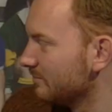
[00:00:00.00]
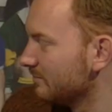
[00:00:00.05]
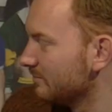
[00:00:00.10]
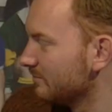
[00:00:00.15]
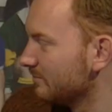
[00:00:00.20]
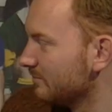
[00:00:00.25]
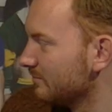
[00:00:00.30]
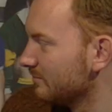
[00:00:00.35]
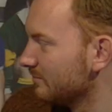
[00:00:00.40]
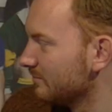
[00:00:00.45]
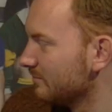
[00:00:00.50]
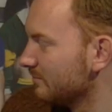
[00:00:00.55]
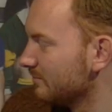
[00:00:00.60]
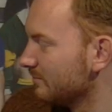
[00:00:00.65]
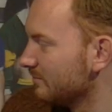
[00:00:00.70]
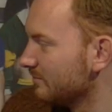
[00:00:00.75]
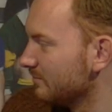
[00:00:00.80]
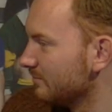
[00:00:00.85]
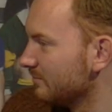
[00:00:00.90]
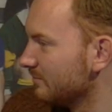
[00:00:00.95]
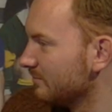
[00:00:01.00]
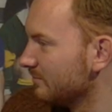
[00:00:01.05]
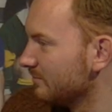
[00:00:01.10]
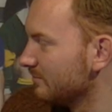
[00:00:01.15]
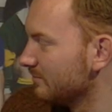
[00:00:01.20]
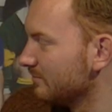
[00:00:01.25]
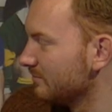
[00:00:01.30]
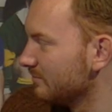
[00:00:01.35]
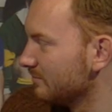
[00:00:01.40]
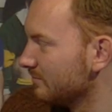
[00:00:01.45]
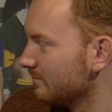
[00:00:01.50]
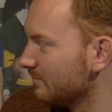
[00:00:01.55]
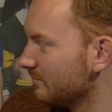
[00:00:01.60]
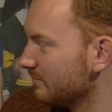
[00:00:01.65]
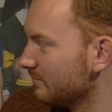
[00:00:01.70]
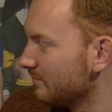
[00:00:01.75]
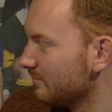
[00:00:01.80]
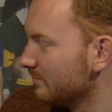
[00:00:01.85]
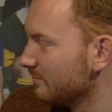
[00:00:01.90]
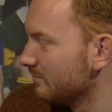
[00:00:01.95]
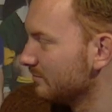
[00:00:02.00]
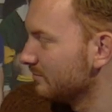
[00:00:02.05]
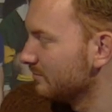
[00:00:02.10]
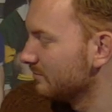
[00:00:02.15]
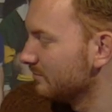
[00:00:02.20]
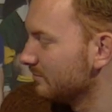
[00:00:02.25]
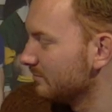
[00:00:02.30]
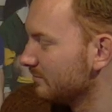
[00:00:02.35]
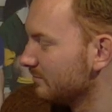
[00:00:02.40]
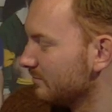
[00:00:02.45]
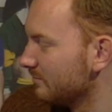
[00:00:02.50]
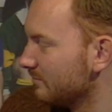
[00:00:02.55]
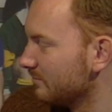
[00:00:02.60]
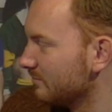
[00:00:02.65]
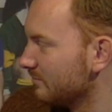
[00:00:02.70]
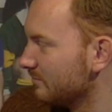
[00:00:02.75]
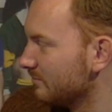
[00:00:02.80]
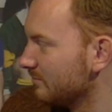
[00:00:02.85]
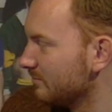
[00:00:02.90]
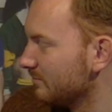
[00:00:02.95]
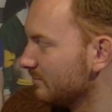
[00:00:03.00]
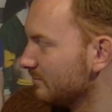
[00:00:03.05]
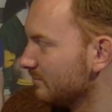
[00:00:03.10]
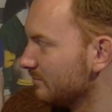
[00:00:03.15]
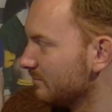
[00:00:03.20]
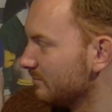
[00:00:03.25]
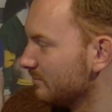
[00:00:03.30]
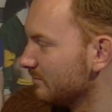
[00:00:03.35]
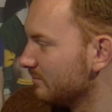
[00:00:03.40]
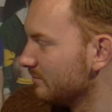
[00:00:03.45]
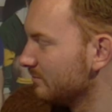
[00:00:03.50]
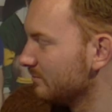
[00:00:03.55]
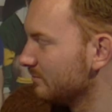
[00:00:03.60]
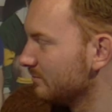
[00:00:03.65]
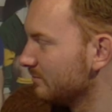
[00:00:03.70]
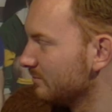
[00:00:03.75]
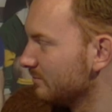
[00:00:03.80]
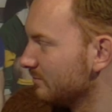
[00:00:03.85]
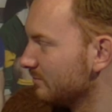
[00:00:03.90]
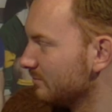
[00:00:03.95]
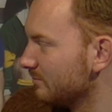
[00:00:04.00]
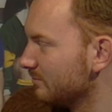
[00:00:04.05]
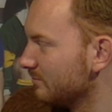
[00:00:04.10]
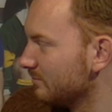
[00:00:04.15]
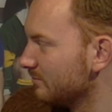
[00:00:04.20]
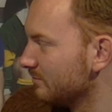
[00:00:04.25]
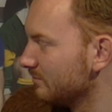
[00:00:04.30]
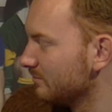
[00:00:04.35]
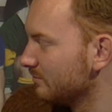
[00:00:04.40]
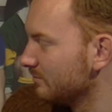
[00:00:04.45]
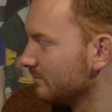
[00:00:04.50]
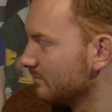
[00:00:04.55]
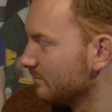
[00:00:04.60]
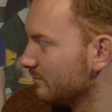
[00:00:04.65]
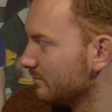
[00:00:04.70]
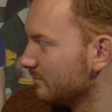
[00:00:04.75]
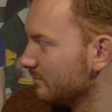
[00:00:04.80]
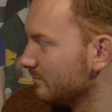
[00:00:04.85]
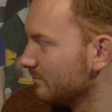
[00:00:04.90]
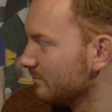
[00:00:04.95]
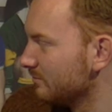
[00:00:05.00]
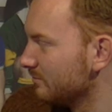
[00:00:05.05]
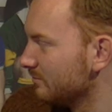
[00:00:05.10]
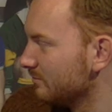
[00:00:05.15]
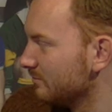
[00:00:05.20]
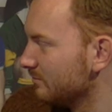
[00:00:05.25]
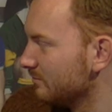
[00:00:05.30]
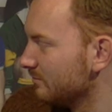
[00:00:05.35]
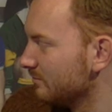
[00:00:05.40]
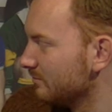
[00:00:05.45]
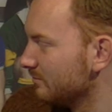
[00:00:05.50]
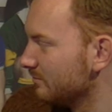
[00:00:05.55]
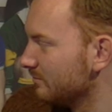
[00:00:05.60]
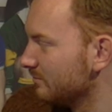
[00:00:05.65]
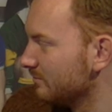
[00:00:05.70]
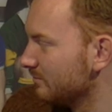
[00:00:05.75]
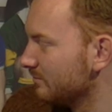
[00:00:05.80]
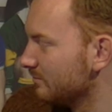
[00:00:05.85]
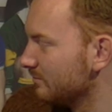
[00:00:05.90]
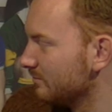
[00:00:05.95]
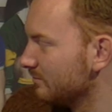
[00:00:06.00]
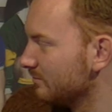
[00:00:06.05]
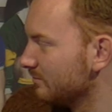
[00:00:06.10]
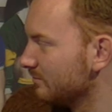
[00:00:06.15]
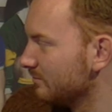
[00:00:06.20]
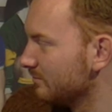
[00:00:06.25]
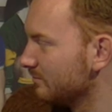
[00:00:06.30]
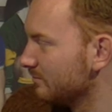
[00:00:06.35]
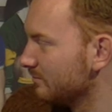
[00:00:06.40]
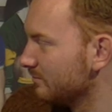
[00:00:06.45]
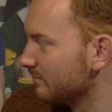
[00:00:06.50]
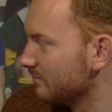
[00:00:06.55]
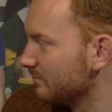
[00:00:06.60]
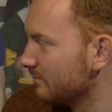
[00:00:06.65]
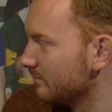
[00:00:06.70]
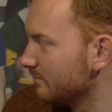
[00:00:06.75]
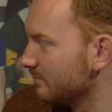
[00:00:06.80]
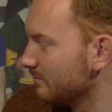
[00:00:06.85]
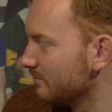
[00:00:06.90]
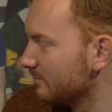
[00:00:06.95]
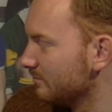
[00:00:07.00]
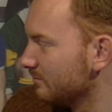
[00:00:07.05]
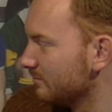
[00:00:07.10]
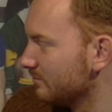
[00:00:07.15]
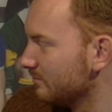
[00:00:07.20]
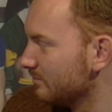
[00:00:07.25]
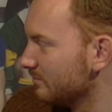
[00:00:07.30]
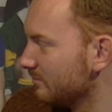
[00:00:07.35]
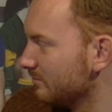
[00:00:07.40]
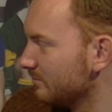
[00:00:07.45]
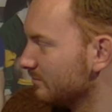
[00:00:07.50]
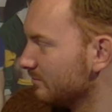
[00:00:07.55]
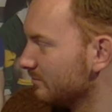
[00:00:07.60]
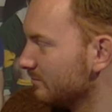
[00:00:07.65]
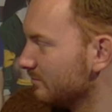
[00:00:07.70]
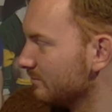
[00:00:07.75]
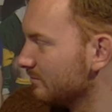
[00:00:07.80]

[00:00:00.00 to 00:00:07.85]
The person shown says nothing.